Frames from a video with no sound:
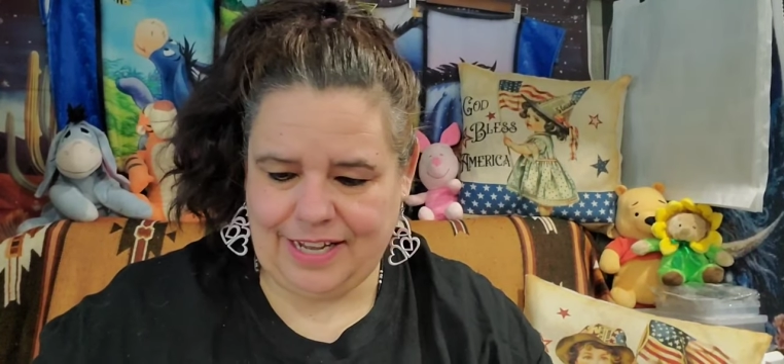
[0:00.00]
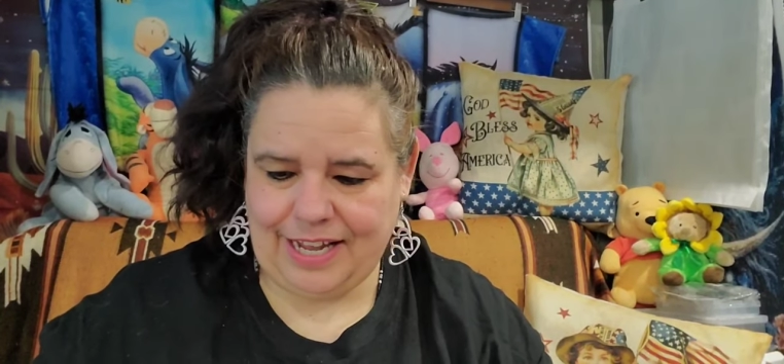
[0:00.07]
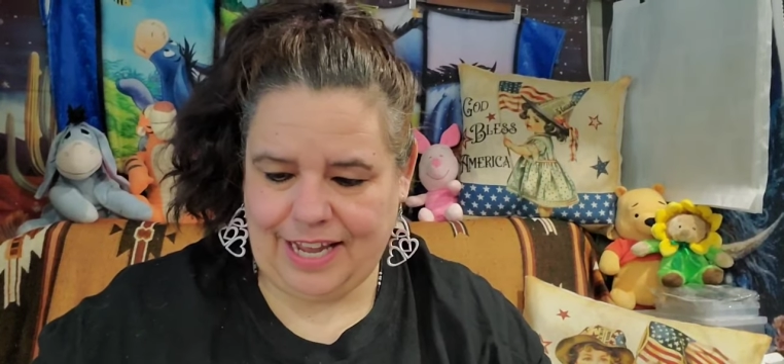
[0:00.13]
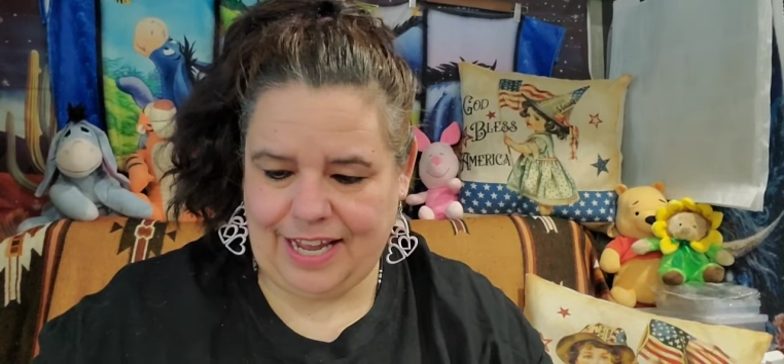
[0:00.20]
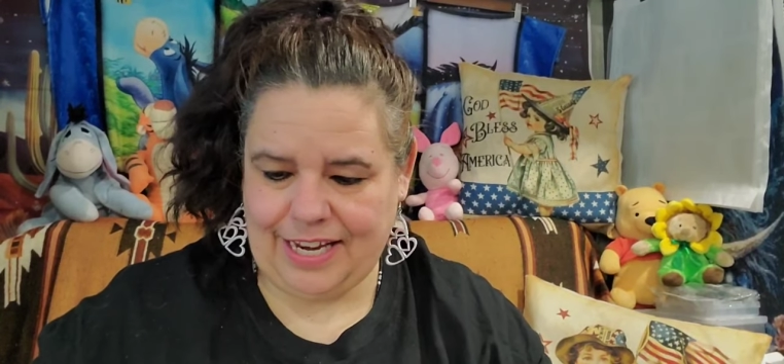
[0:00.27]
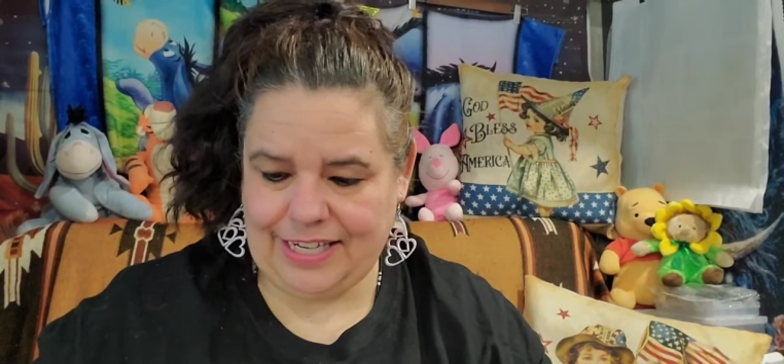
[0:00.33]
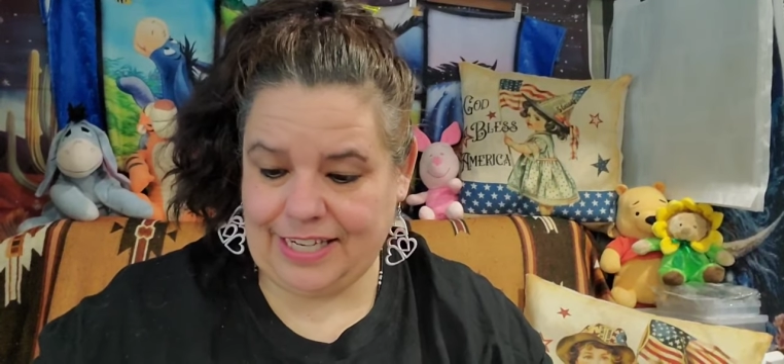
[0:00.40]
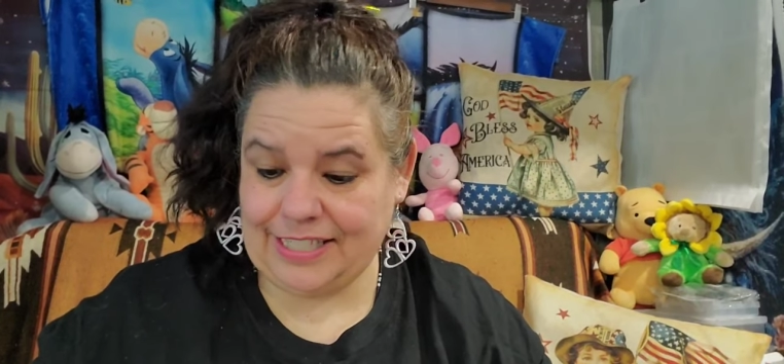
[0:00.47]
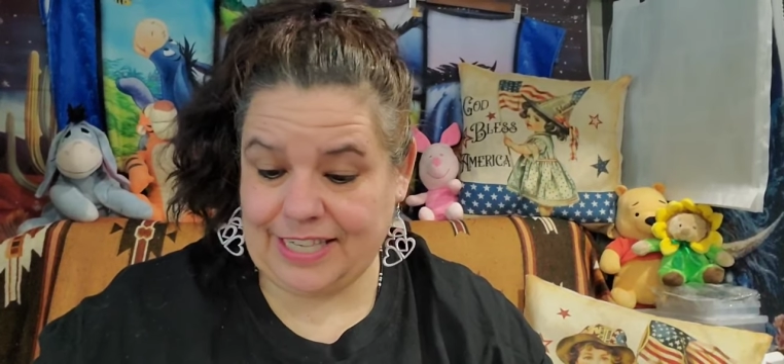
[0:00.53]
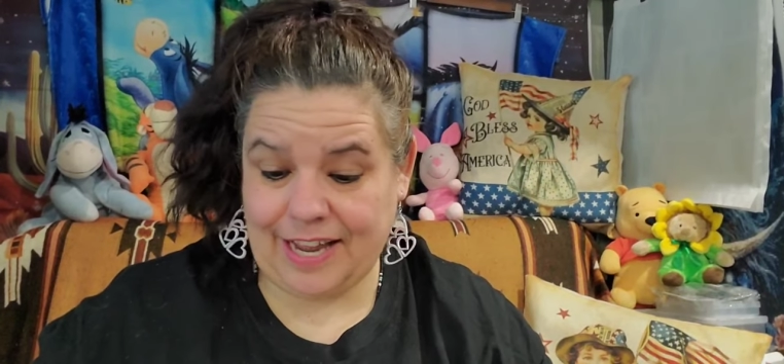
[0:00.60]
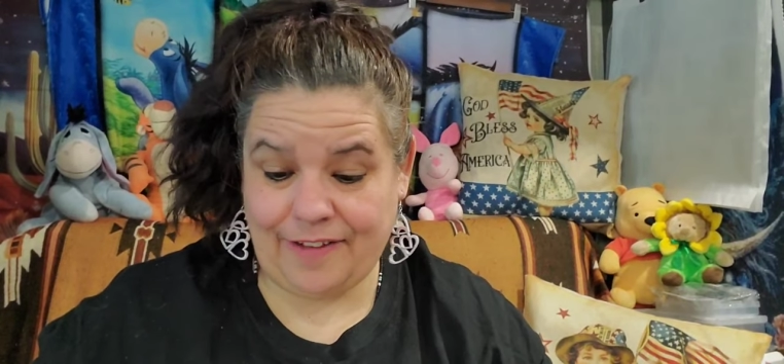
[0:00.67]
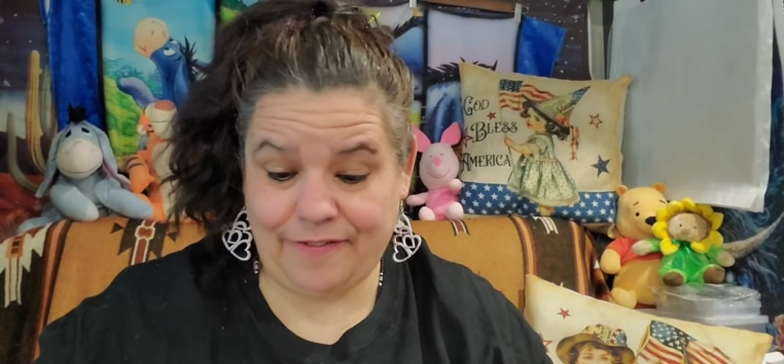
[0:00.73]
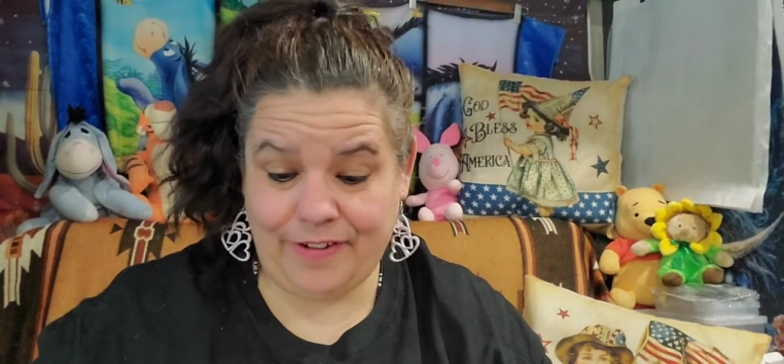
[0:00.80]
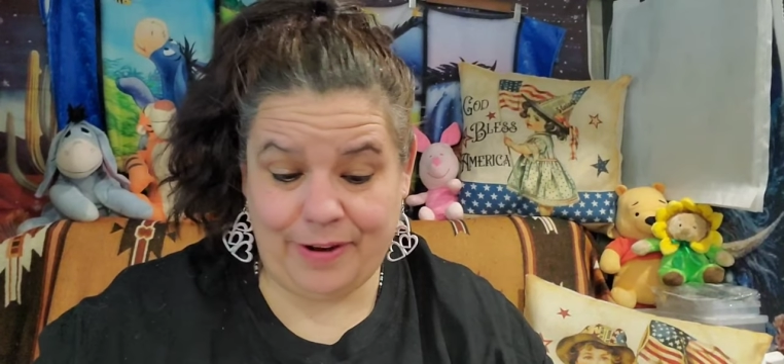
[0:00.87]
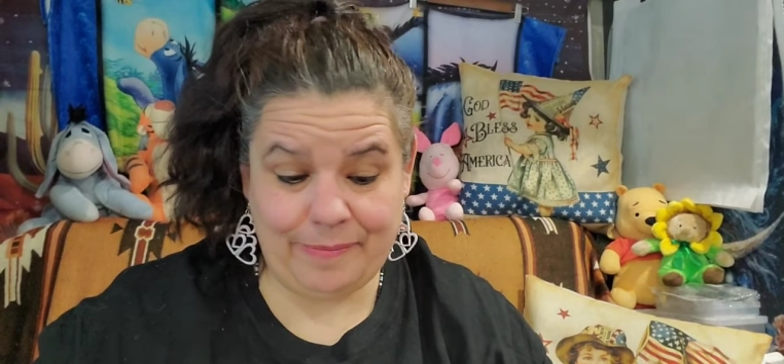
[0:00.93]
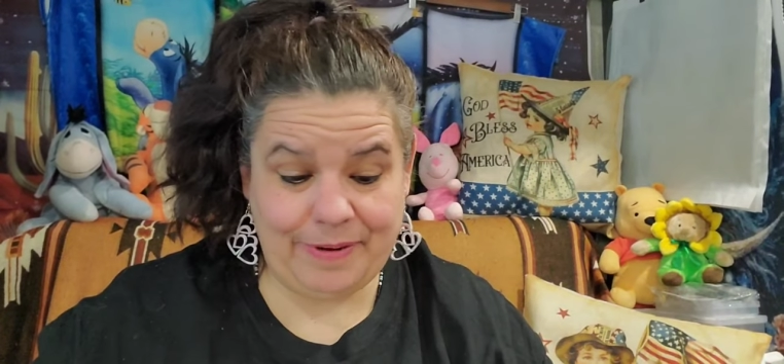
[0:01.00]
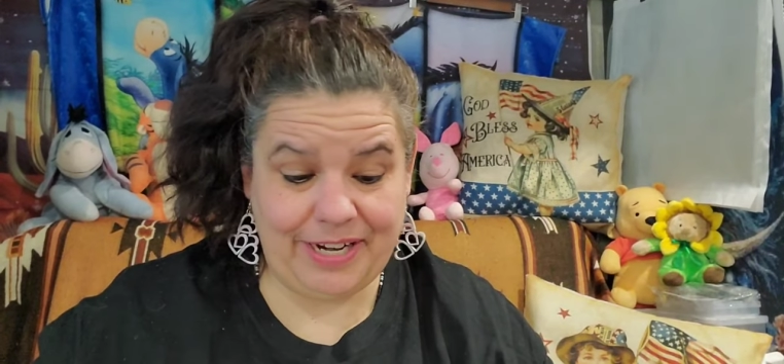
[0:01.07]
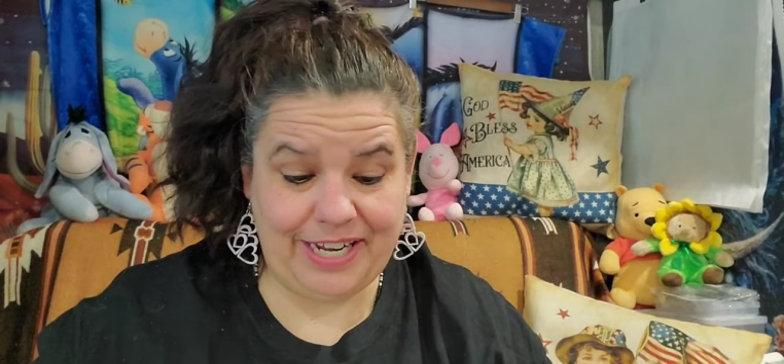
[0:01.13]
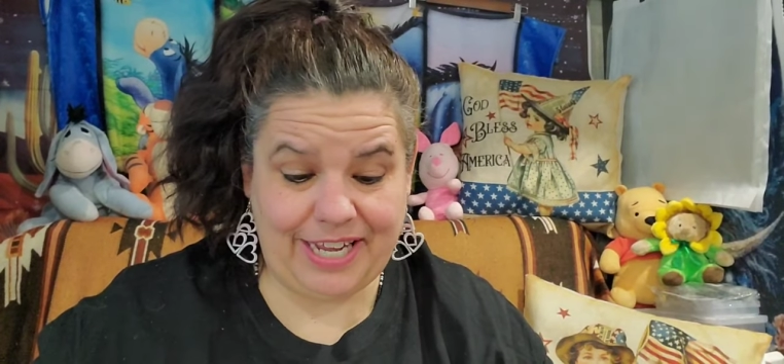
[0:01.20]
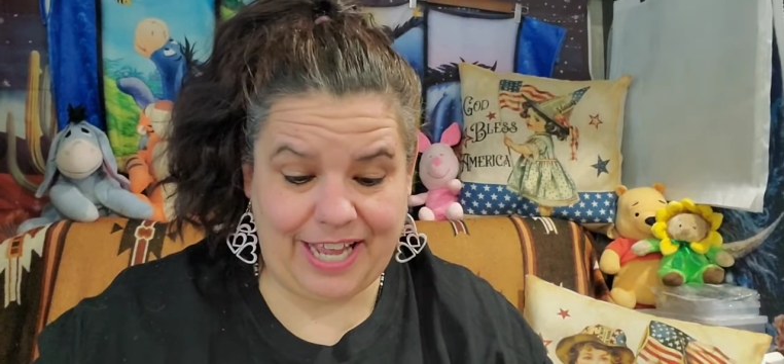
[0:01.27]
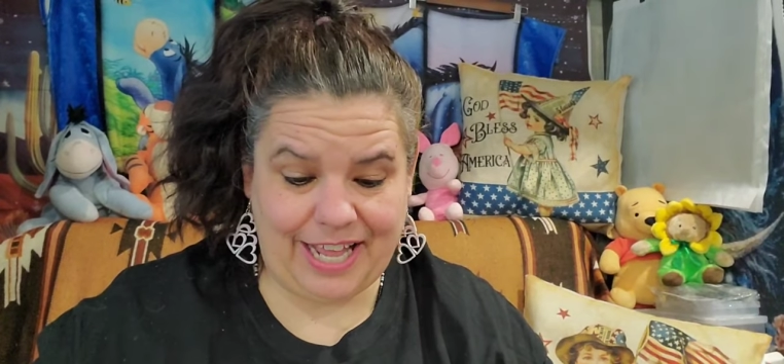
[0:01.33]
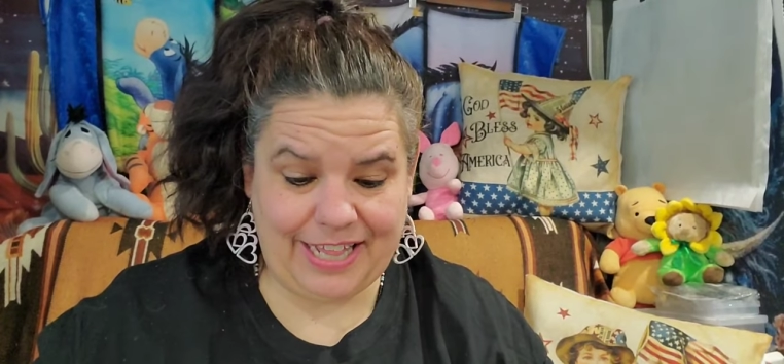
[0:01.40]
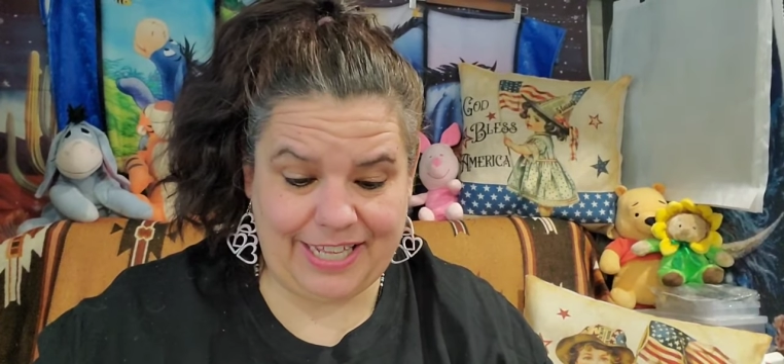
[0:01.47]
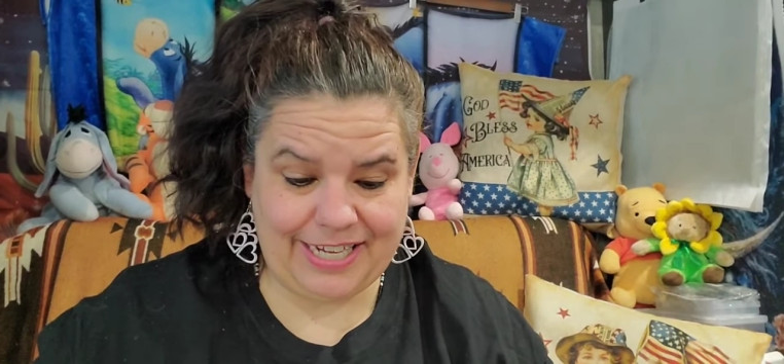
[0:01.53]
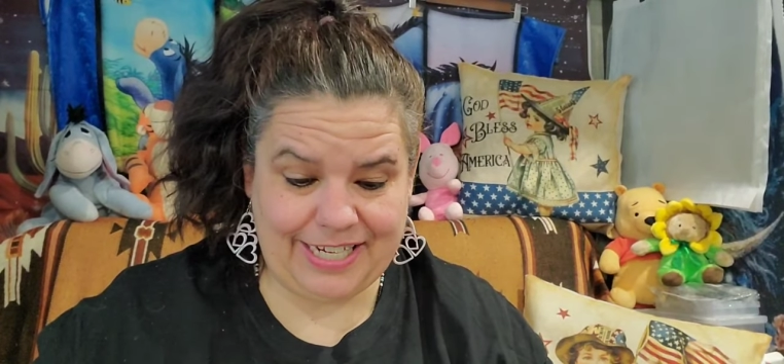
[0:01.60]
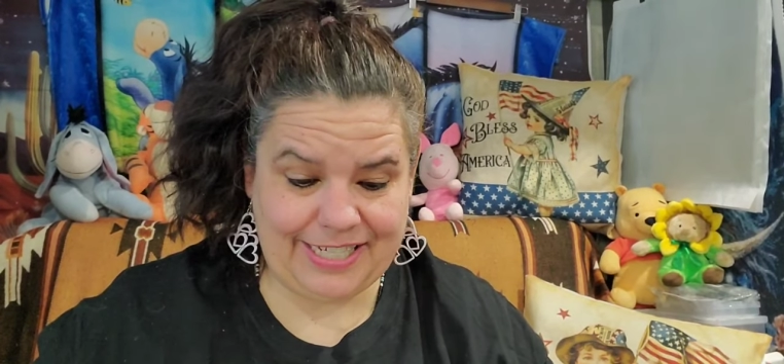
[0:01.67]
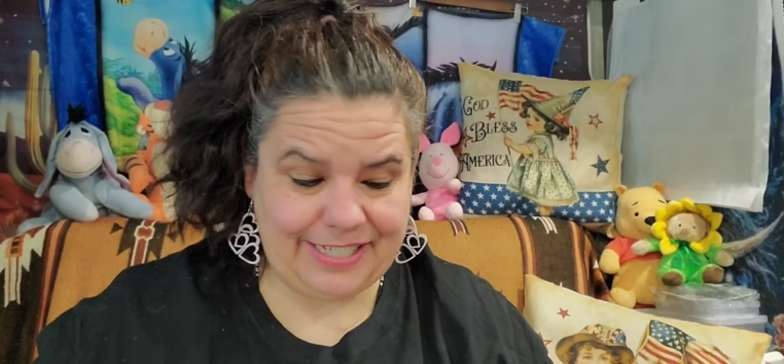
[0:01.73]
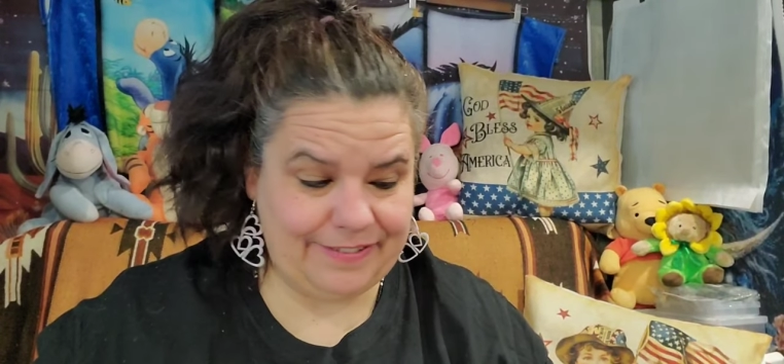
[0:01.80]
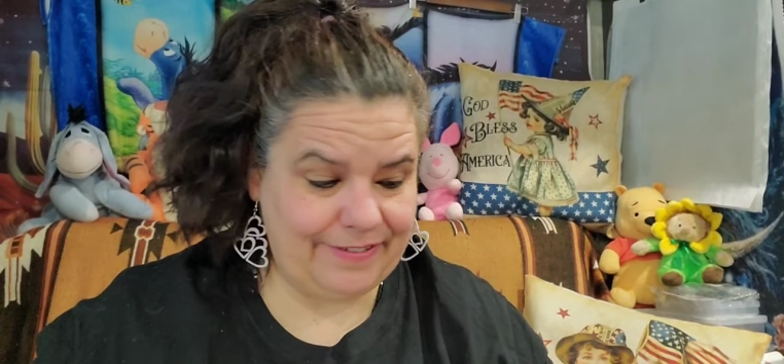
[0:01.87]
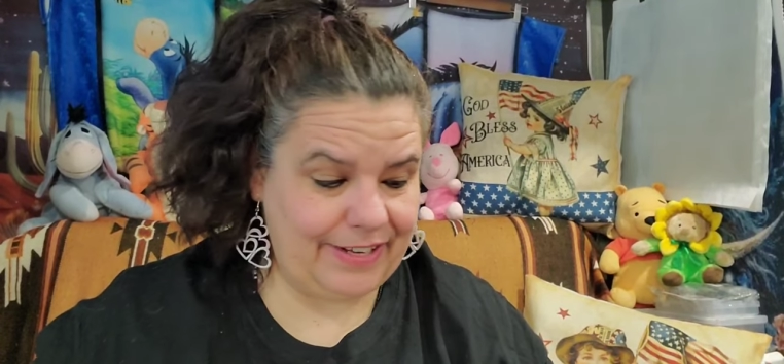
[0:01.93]
And uh, it doesn't have very many
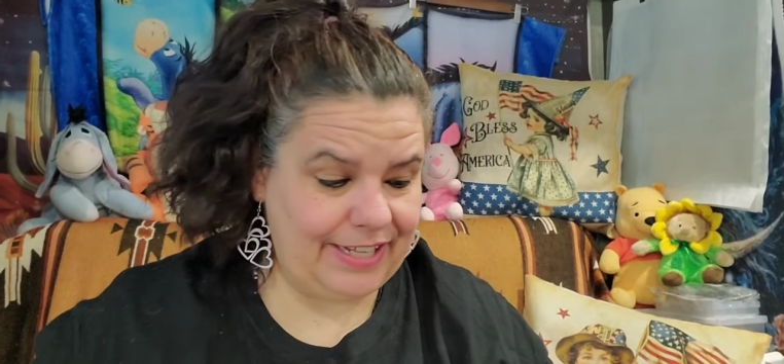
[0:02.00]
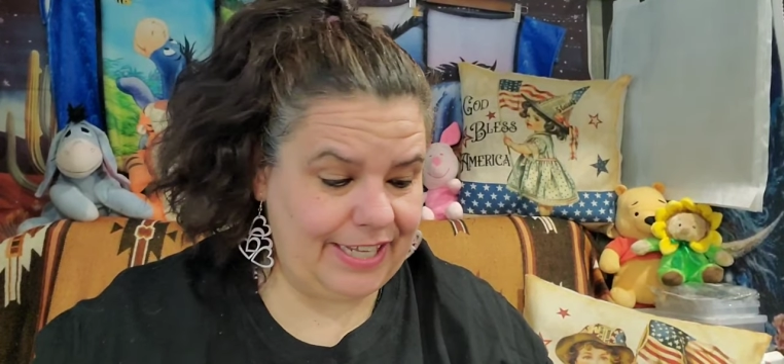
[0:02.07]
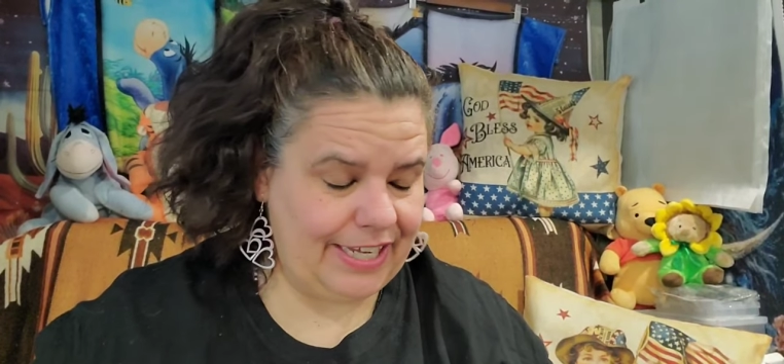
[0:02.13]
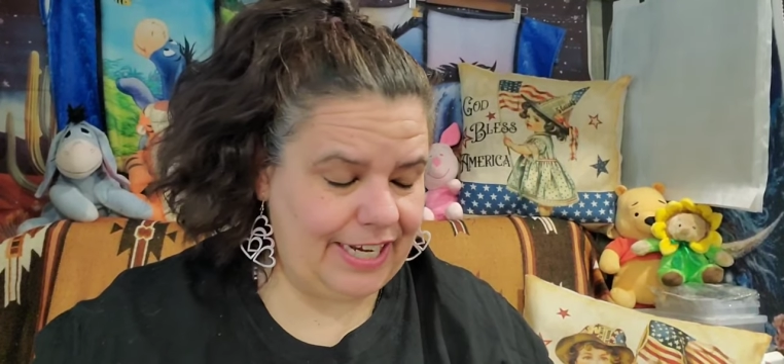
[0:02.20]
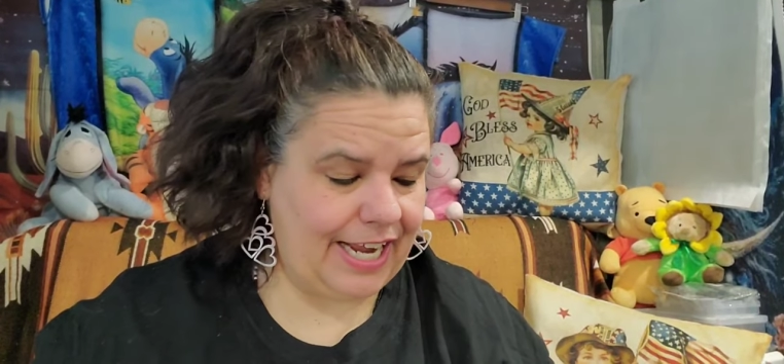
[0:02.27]
colors, really.